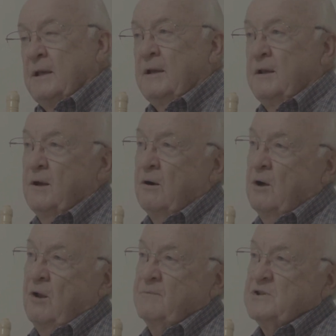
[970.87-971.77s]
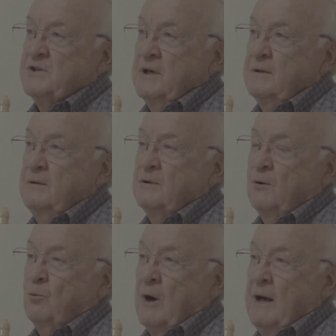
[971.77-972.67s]
And then all of a sudden,
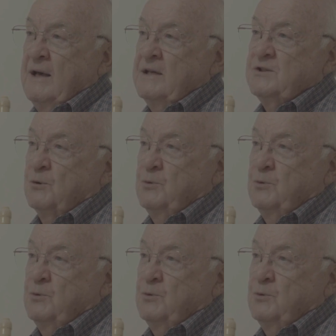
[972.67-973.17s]
Wise,